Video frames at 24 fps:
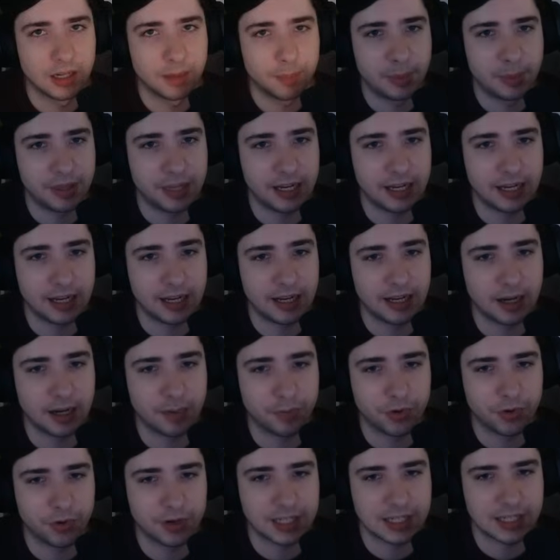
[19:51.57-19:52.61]
But then again,
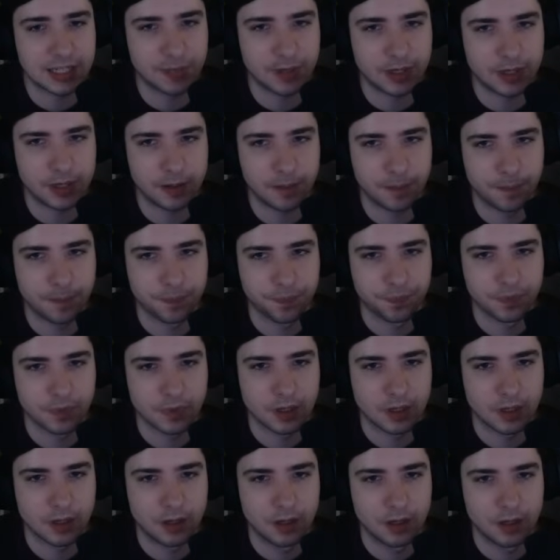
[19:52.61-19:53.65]
Umbreon as well.
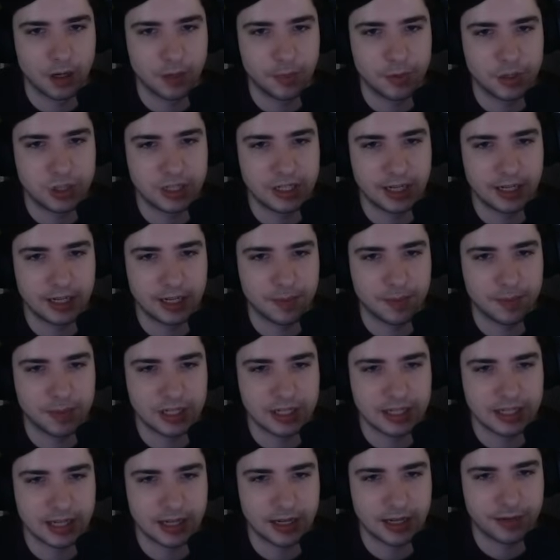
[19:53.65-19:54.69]
How much attack damage does
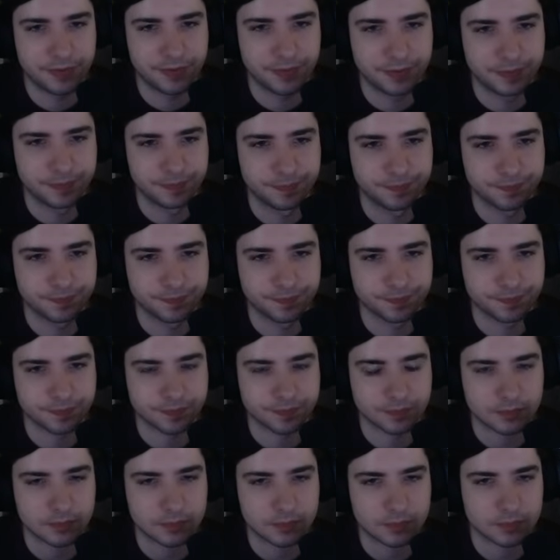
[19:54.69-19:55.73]
it have?
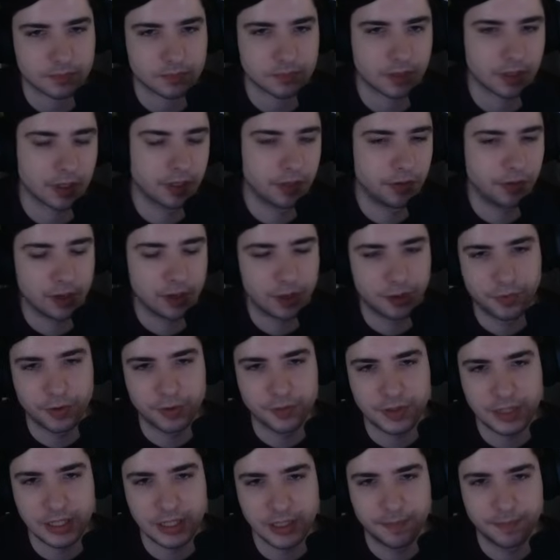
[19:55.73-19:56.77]

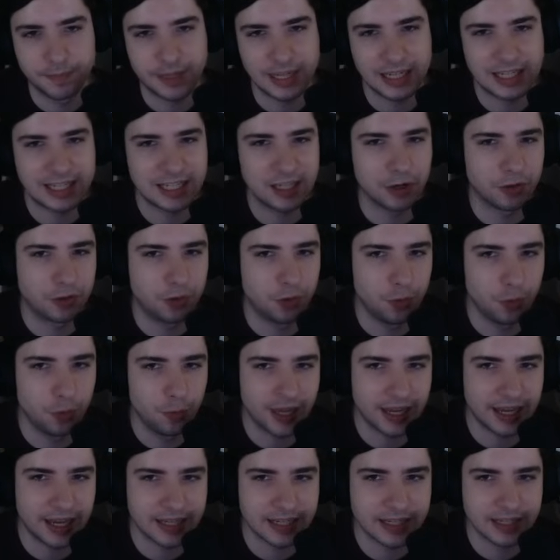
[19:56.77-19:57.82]
350. That's not too
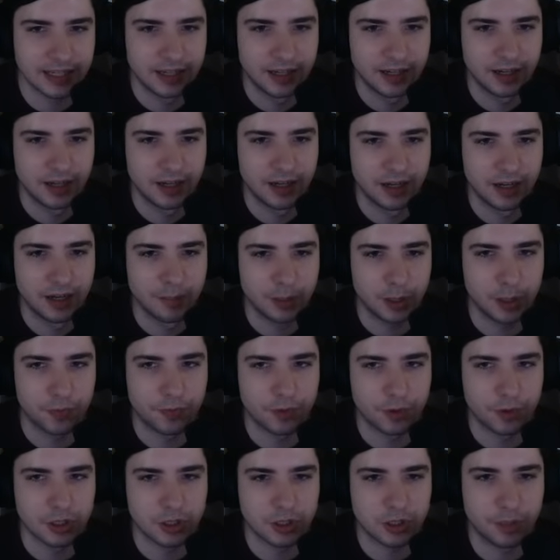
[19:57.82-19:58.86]
bad. But of
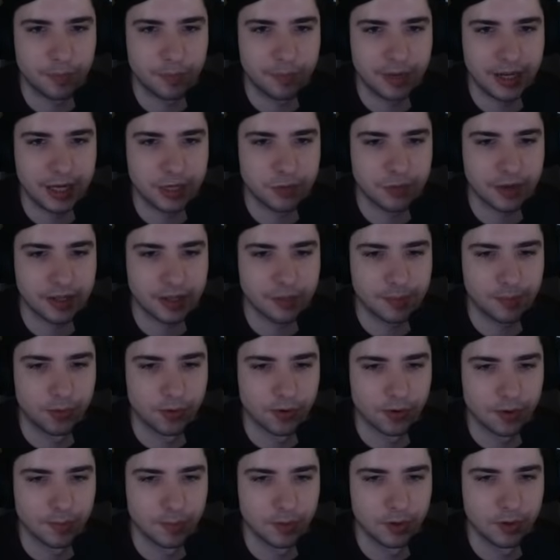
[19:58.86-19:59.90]
course, compared to other
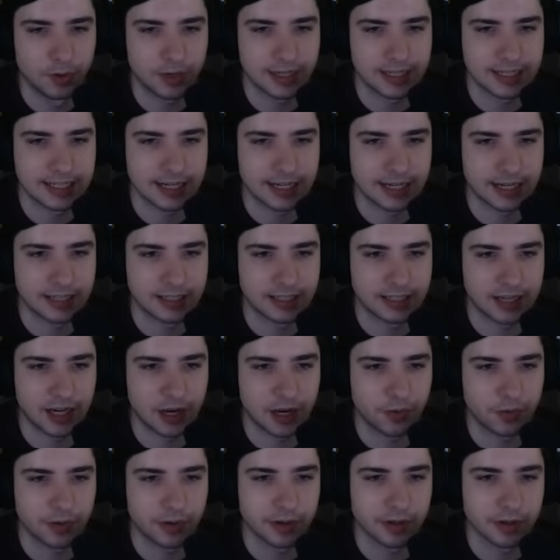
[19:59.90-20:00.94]
Pokemon, look, it's like
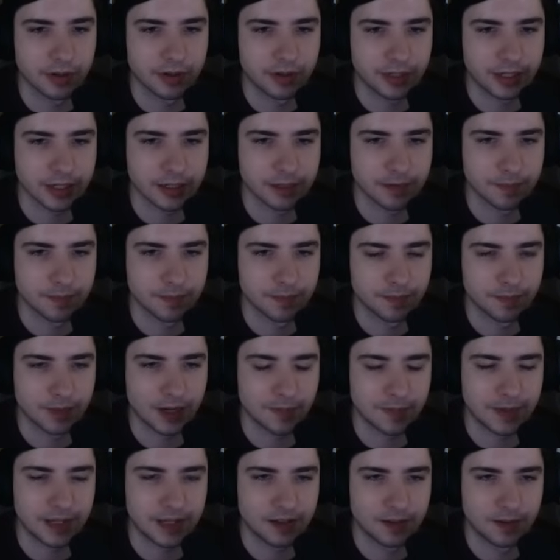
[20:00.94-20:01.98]
down. Yeah, I
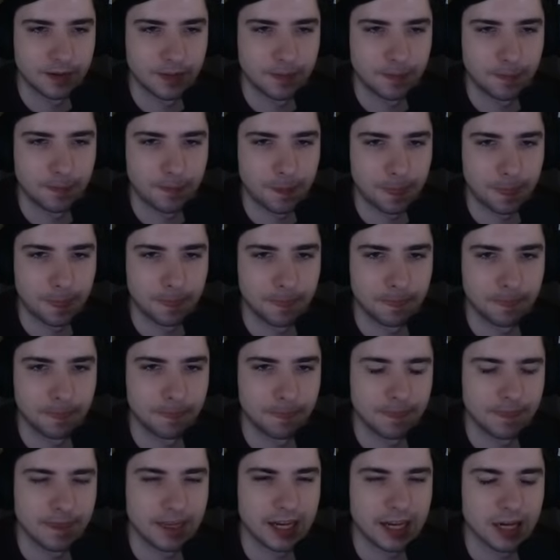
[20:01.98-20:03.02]
mean,
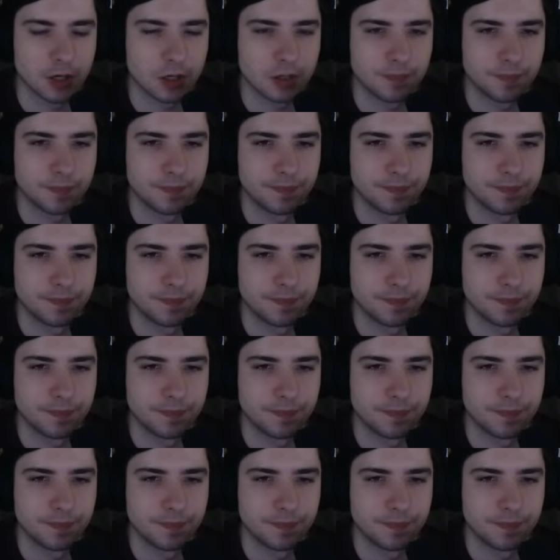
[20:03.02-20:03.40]
you know.